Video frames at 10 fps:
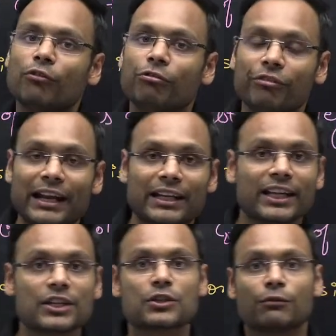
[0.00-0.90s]

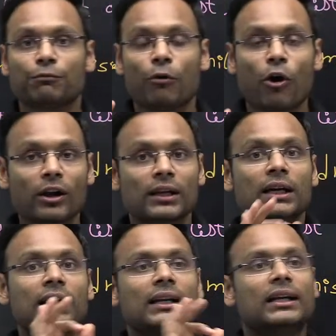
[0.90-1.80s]
weightage for
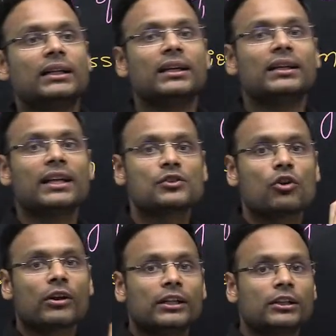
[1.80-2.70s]
written test
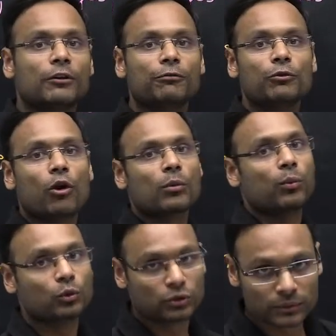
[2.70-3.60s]
or interview or
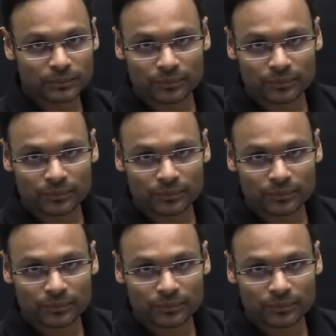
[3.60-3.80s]
both.